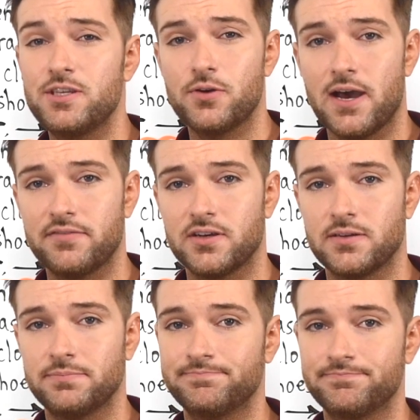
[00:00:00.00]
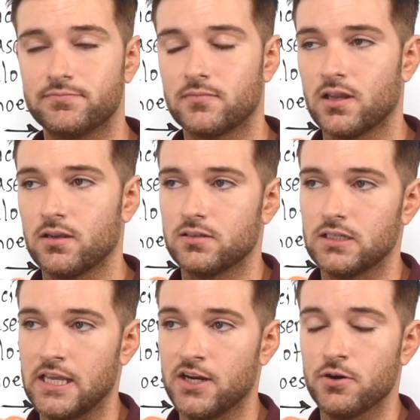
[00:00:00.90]
you have a
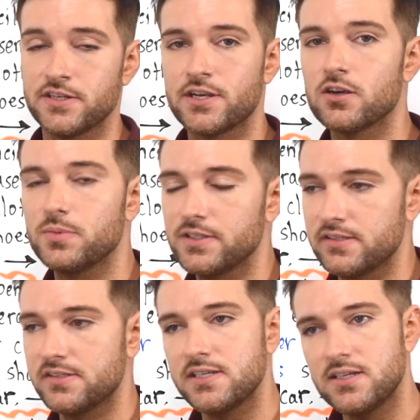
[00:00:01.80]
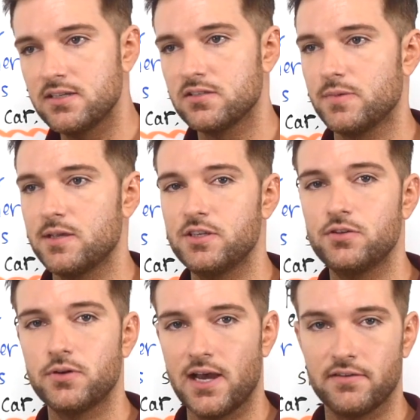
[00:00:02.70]
terrible disease. Maybe
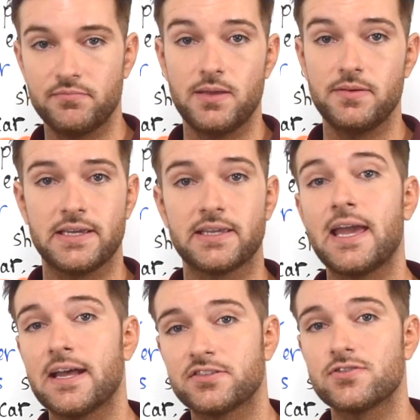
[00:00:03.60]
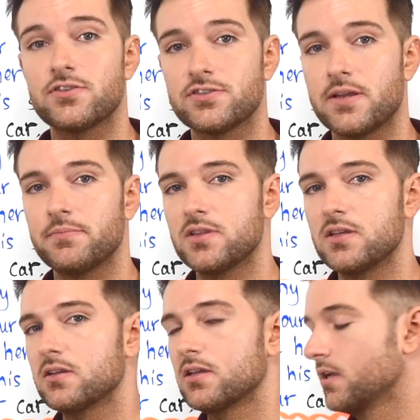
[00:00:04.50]
you have a cancer or
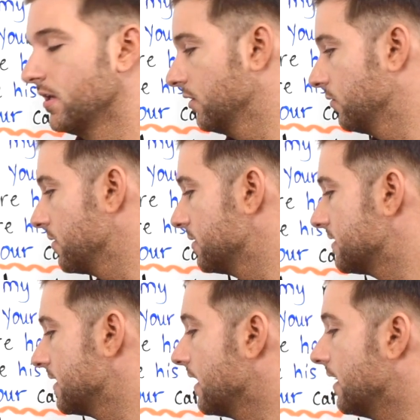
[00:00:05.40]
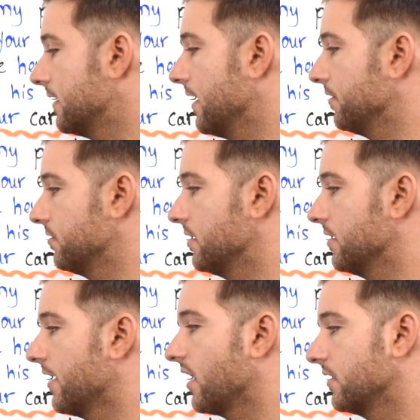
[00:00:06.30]
something. We would say unhealthy
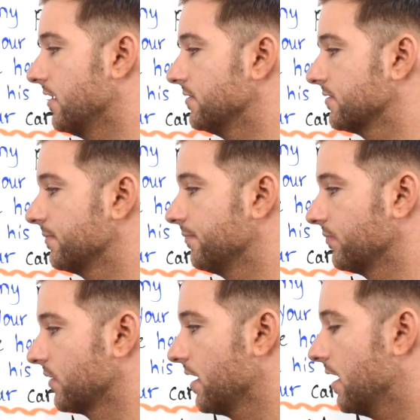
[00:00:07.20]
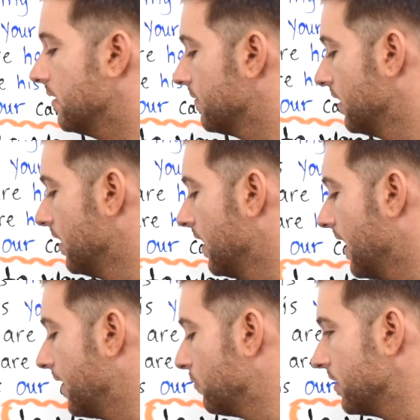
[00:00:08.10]
in that case. Okay,
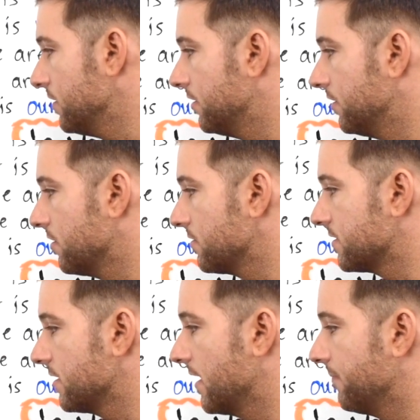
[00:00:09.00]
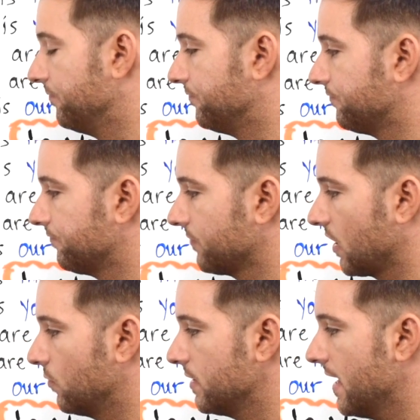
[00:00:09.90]
I want you to notice that
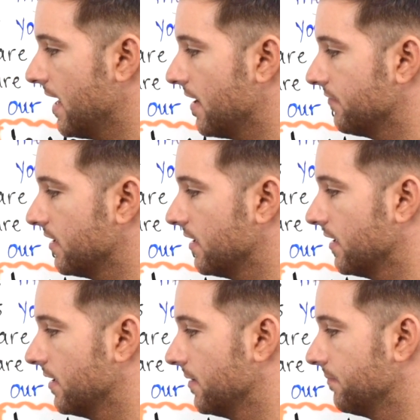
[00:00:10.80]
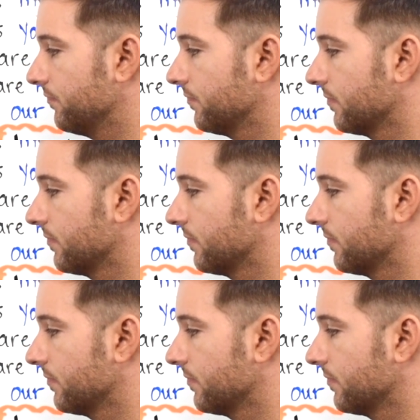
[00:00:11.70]
we have